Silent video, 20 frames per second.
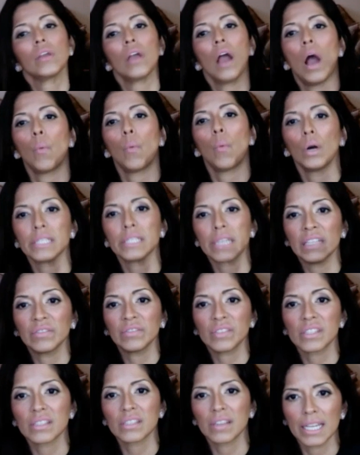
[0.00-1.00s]
I want to
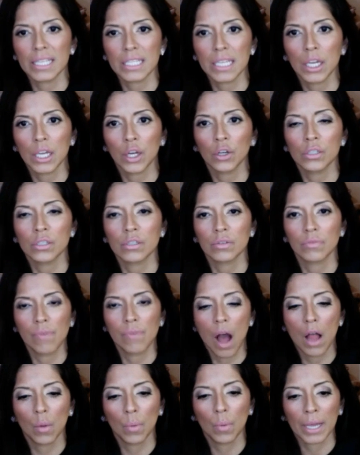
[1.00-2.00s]
emphasize here is the
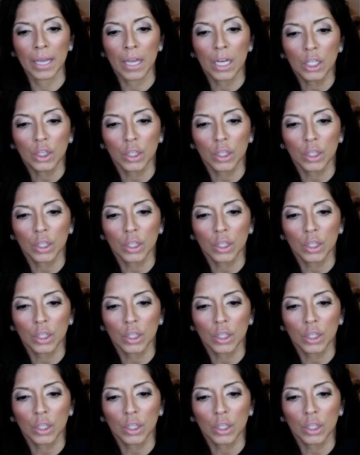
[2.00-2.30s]
following.